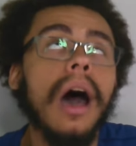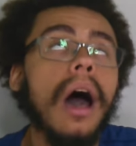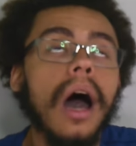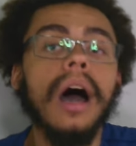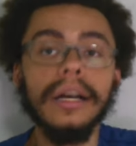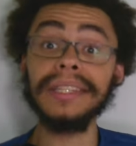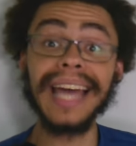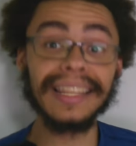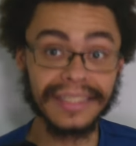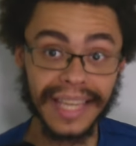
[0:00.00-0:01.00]
Oh. But
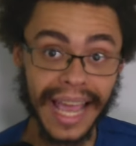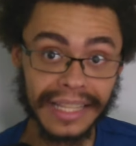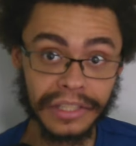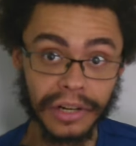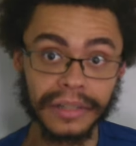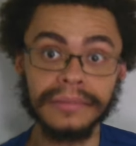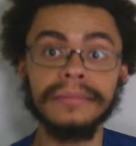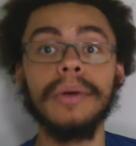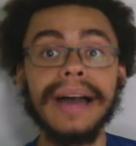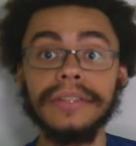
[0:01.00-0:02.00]
that's the answer.
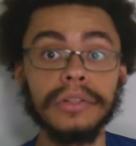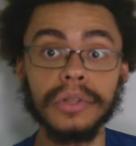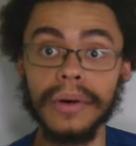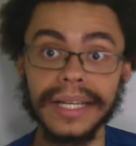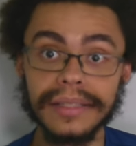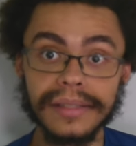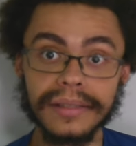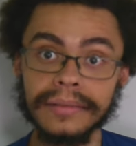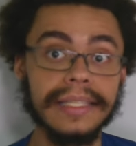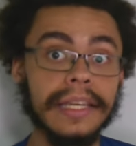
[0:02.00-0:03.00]
You have no
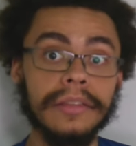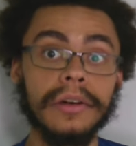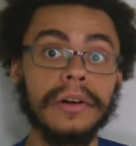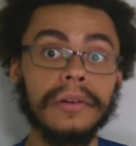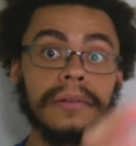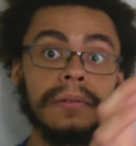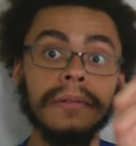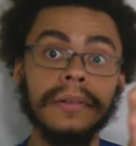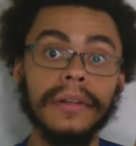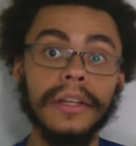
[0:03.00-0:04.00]
choice. It's either
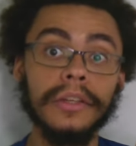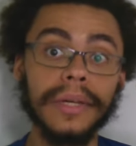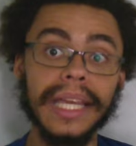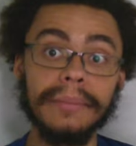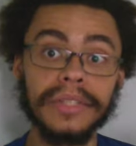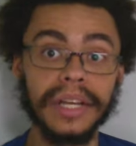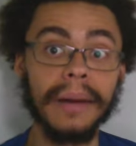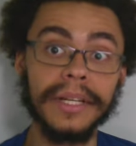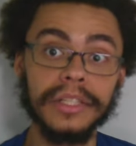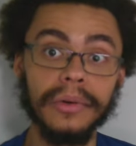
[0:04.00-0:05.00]
you keep
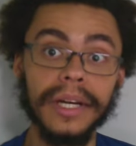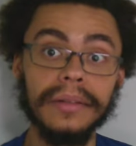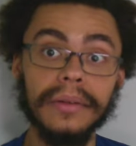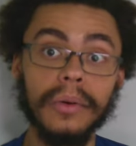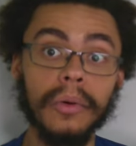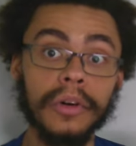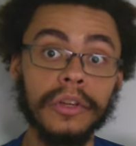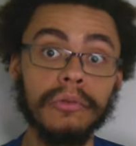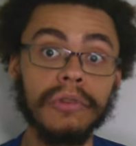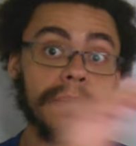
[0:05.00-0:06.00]
succumbing to it, or
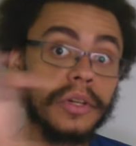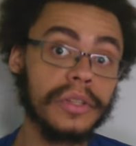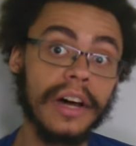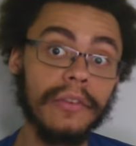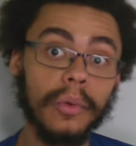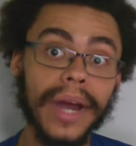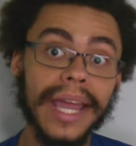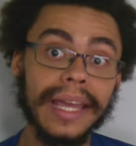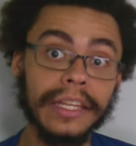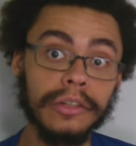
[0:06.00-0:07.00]
you rip yourself
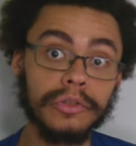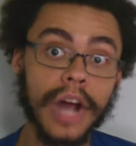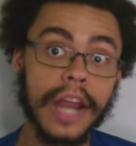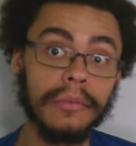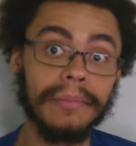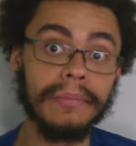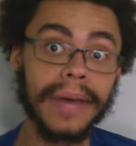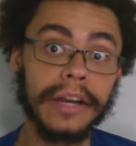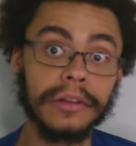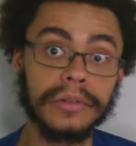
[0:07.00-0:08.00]
away and you try to
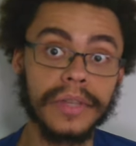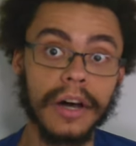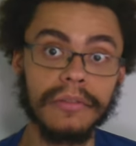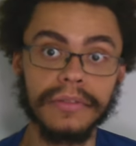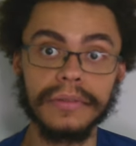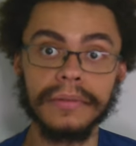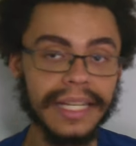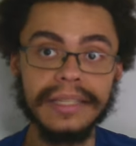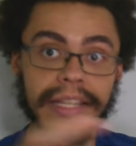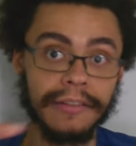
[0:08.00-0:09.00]
better yourself,
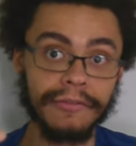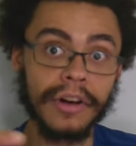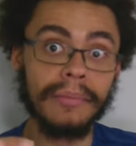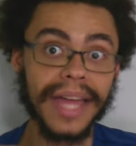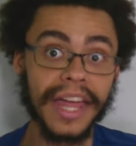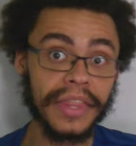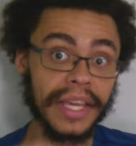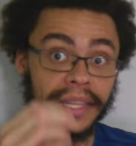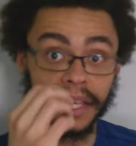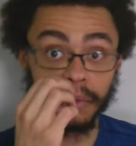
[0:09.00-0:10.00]
distant from that
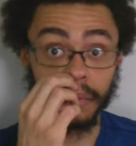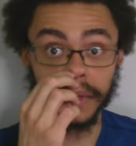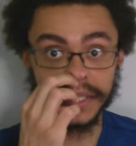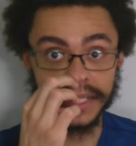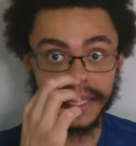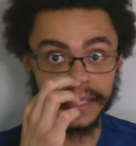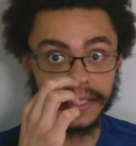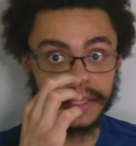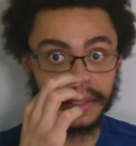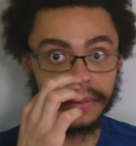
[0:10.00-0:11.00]
thing that you were once
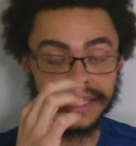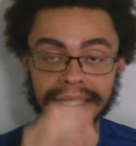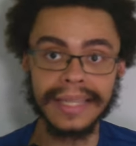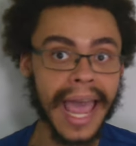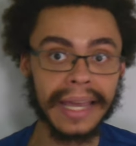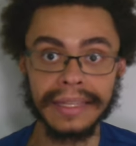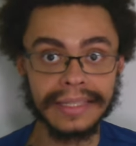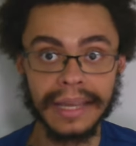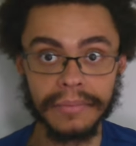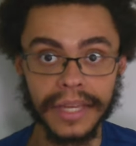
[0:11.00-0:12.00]
addicted to. It's exactly the
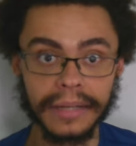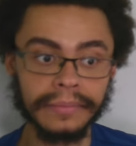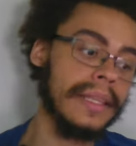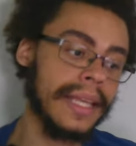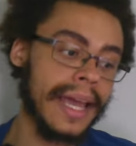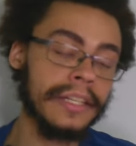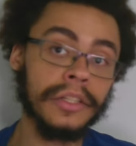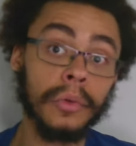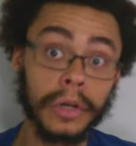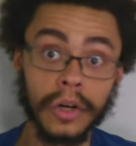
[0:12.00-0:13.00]
same thing. In the end,
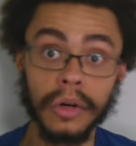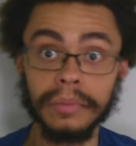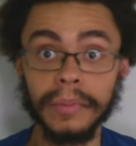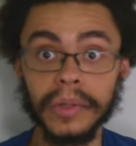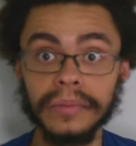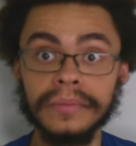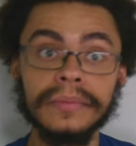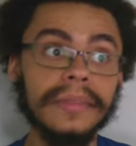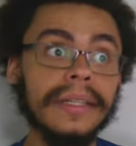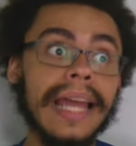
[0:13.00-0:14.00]
you are culpable.
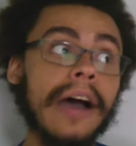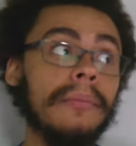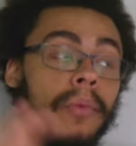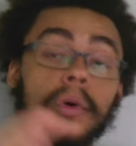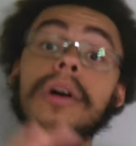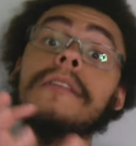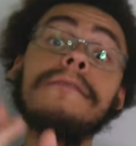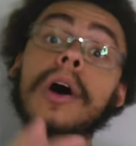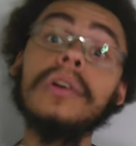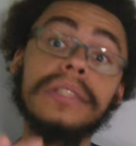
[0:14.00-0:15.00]
Now, more
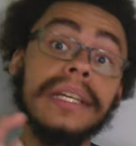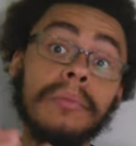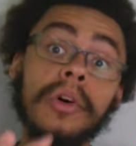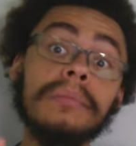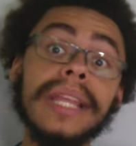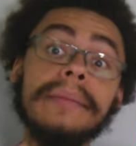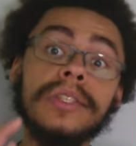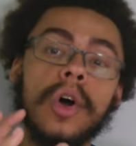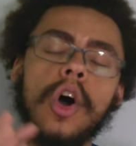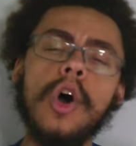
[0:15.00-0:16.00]
fault and more blame
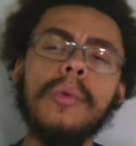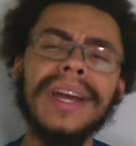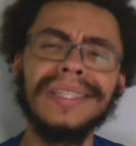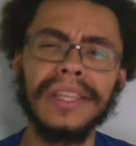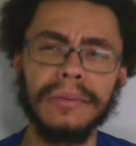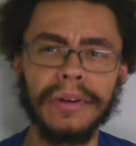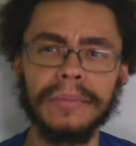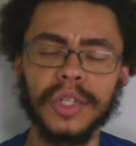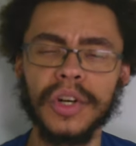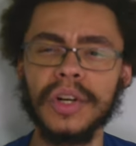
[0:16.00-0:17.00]
is always on the
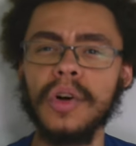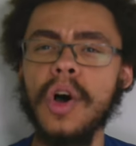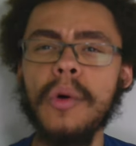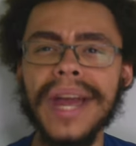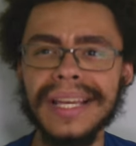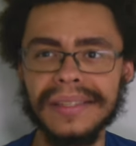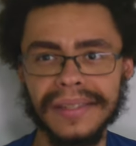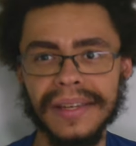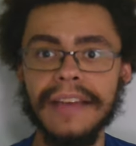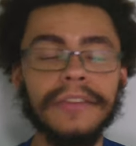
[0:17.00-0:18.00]
perpetrator,
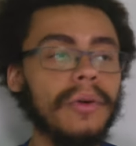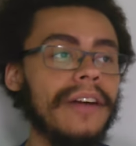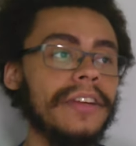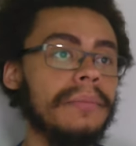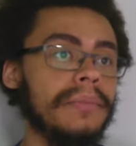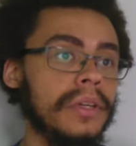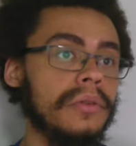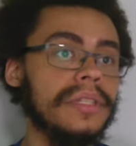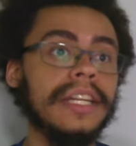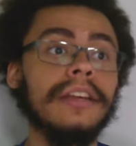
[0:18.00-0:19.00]
always. If you have an
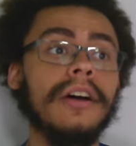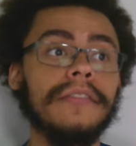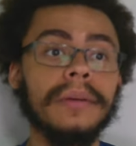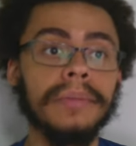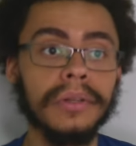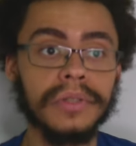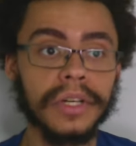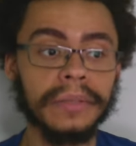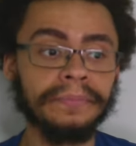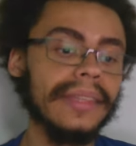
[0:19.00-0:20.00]
abused and you have an
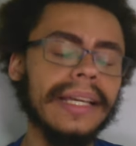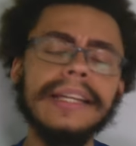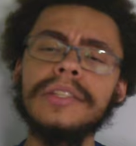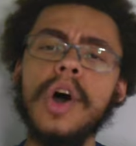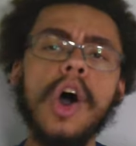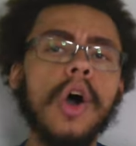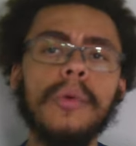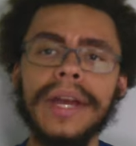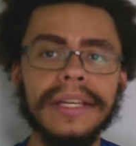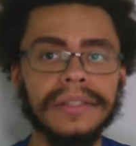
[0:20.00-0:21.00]
abuser, it is
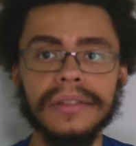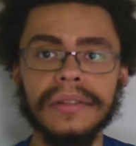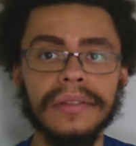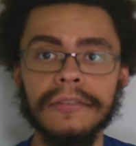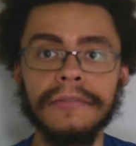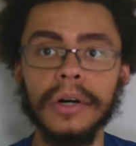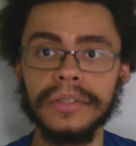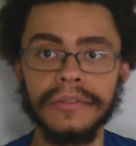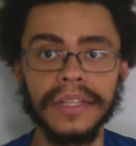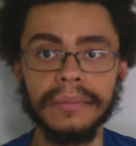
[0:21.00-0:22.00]
always the
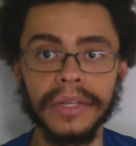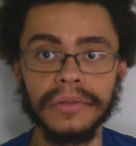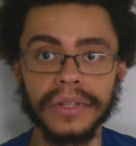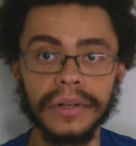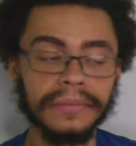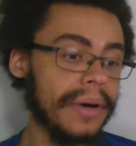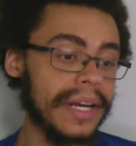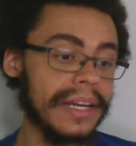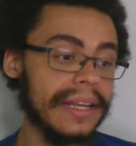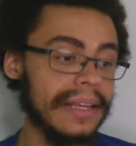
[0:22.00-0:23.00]
fault of the abuser.
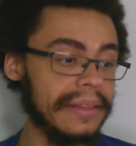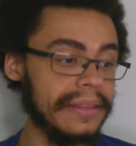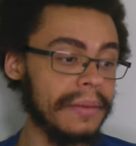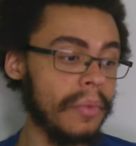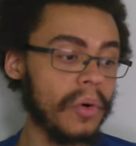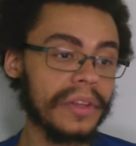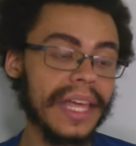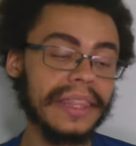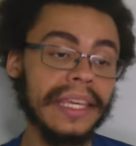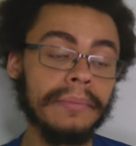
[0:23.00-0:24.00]
But the more
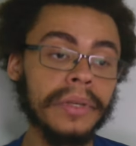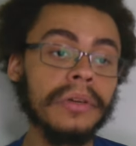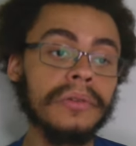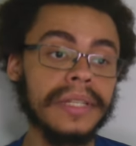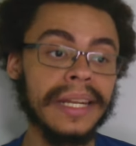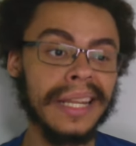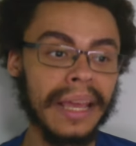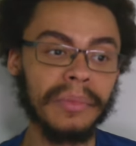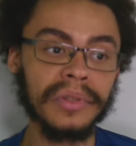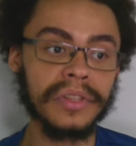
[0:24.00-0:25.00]
that the abused
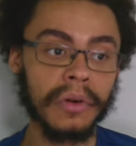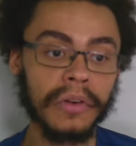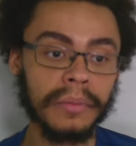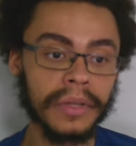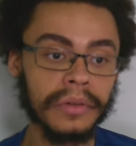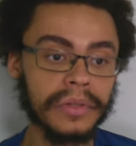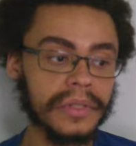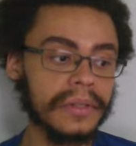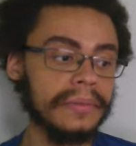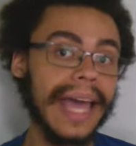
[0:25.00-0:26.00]
enables their own
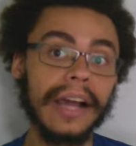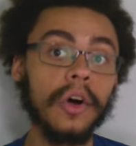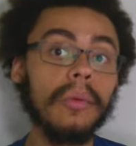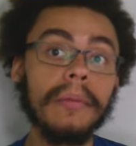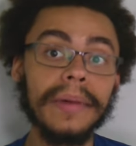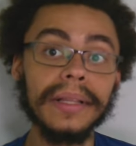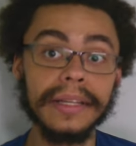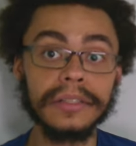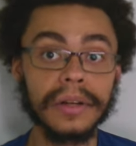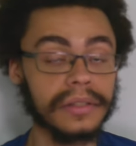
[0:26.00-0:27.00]
abuse, that
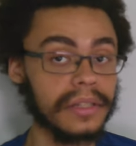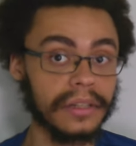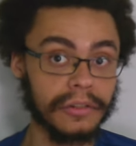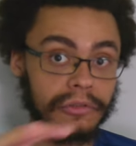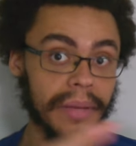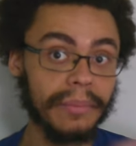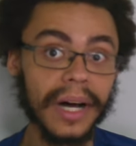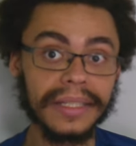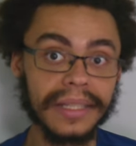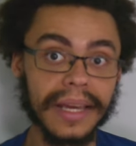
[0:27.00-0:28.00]
culpability starts to creep
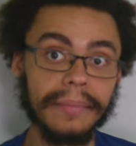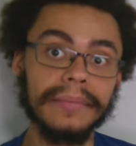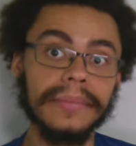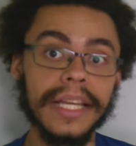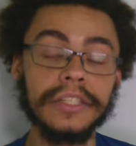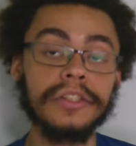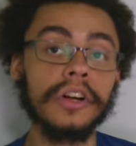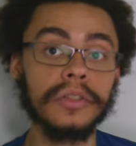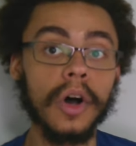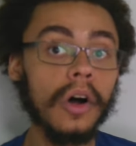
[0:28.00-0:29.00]
onto them. It
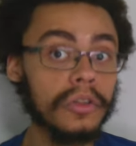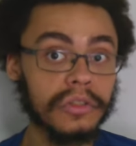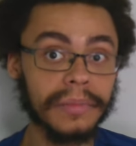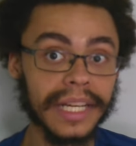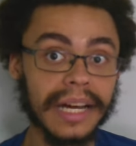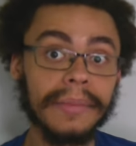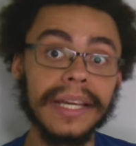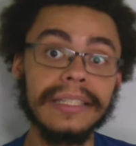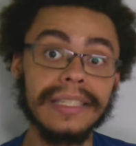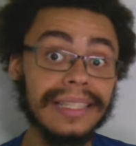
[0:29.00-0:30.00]
starts also
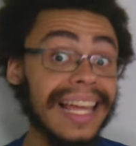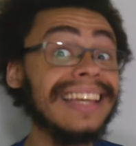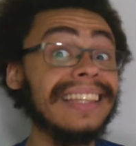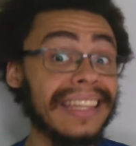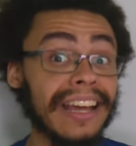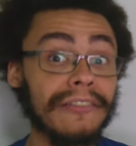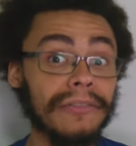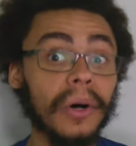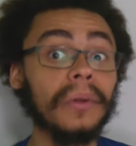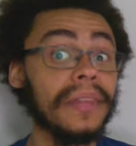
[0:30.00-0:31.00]
becoming slightly their fault.